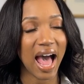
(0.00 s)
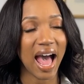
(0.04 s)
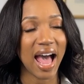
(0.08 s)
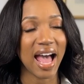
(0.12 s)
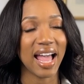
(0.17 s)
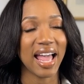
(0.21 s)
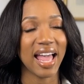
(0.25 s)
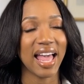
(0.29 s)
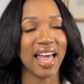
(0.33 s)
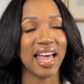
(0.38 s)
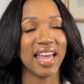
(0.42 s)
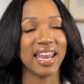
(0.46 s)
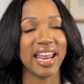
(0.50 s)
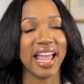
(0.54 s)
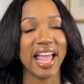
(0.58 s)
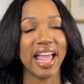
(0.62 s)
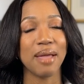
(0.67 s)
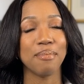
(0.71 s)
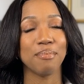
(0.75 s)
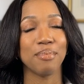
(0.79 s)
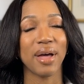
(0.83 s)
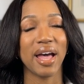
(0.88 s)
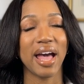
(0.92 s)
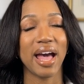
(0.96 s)
I had
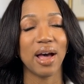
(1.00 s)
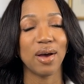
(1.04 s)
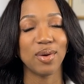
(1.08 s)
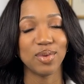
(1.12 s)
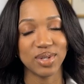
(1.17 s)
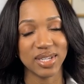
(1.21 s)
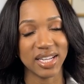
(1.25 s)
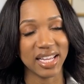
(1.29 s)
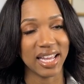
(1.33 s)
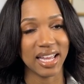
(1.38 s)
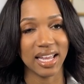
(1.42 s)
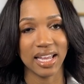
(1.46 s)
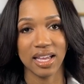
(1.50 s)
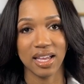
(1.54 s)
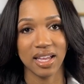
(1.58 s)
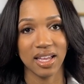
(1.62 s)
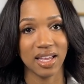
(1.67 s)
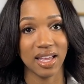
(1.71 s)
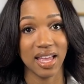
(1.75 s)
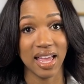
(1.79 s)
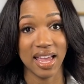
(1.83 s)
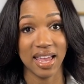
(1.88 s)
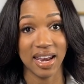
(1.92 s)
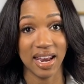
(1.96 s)
a pounding
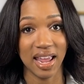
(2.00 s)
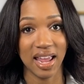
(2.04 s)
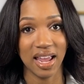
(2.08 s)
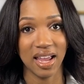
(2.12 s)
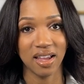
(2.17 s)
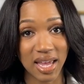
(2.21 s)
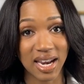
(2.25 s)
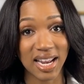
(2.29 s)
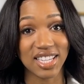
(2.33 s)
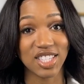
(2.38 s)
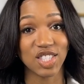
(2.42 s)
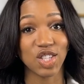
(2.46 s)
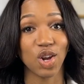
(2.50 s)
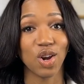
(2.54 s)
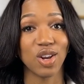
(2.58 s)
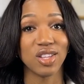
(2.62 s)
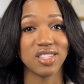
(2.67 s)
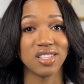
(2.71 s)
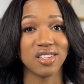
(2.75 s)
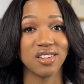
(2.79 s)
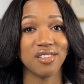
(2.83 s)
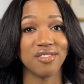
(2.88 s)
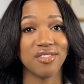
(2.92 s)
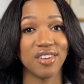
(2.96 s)
headache, and I
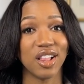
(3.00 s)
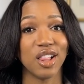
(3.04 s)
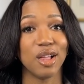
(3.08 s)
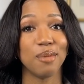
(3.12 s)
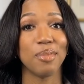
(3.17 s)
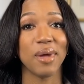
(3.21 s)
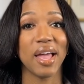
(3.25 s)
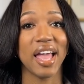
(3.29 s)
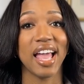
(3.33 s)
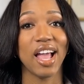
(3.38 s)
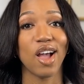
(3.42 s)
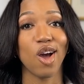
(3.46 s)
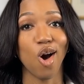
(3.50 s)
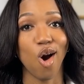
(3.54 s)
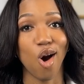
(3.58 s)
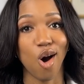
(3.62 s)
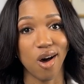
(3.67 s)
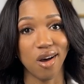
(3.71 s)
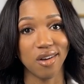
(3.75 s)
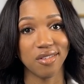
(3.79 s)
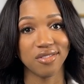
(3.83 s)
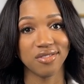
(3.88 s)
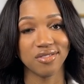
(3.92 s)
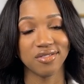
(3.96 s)
started to develop a
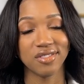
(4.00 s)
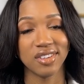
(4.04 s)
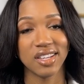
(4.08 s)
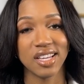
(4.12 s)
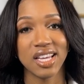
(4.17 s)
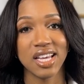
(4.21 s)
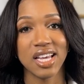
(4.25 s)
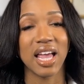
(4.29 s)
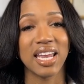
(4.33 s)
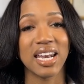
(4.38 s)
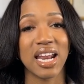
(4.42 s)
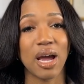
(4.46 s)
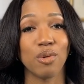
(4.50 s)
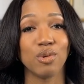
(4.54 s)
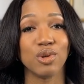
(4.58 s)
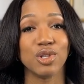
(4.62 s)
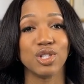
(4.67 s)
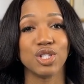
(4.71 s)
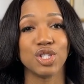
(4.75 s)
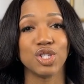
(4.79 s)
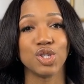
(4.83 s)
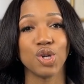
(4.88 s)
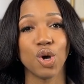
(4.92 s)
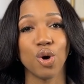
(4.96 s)
cough. And I was
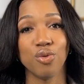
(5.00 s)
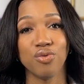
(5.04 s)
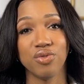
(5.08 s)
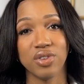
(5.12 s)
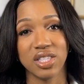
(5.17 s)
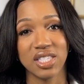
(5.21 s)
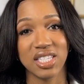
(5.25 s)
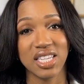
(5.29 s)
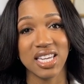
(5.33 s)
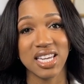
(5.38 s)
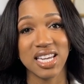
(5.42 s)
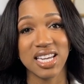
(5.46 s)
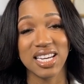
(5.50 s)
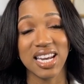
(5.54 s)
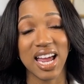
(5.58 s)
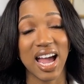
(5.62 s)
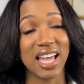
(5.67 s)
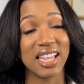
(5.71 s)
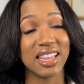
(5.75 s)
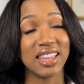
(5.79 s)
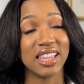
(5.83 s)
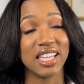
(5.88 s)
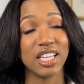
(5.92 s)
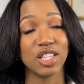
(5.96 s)
so fatigued, I
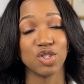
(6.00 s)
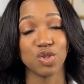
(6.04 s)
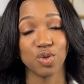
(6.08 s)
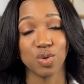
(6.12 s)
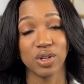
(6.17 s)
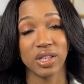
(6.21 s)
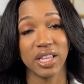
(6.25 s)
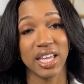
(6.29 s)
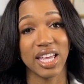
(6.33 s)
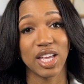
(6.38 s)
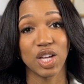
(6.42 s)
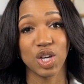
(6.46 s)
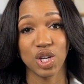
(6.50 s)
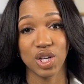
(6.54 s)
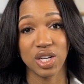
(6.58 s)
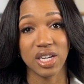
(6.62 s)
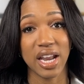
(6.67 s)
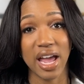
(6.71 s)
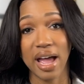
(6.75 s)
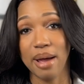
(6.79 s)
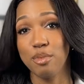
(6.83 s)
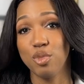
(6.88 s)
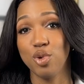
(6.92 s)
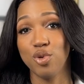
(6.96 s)
literally could
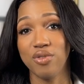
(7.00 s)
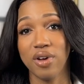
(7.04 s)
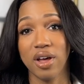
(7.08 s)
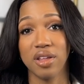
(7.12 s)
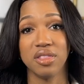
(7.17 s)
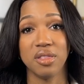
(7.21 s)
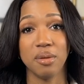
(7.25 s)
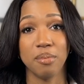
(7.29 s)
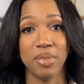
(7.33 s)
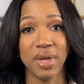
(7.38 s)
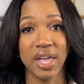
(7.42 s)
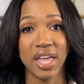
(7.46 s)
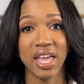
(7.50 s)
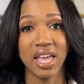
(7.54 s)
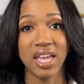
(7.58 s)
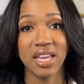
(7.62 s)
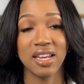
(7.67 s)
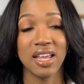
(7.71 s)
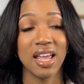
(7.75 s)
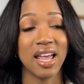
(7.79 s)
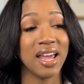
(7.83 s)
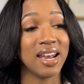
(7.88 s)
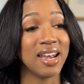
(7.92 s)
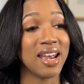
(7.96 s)
not move out the bed,
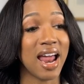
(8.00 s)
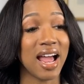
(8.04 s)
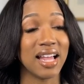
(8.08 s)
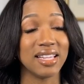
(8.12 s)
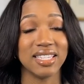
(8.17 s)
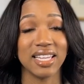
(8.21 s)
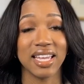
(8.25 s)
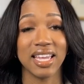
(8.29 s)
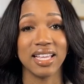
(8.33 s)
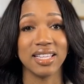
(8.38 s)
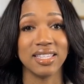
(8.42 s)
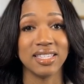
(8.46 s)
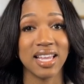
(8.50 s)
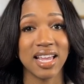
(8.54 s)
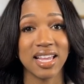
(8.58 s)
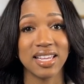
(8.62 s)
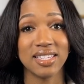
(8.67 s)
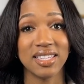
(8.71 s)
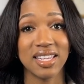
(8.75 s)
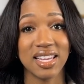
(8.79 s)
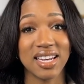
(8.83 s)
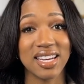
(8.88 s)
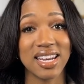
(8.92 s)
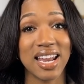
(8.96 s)
not to get
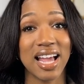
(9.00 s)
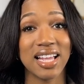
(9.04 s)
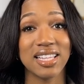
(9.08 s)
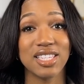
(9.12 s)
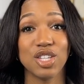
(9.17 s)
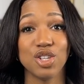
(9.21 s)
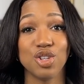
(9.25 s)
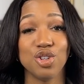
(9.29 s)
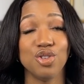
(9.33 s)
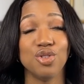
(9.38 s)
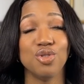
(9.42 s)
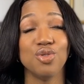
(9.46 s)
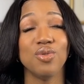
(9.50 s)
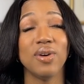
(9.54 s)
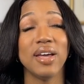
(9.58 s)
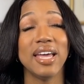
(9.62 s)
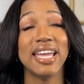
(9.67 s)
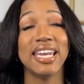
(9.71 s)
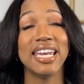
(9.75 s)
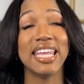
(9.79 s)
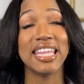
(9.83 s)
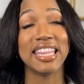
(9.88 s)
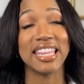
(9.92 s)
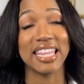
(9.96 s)
tested, not to do
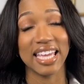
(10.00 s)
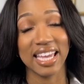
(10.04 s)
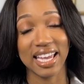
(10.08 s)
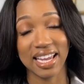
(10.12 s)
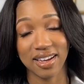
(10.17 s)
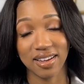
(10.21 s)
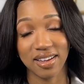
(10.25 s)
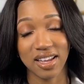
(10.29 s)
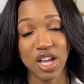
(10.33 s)
anything.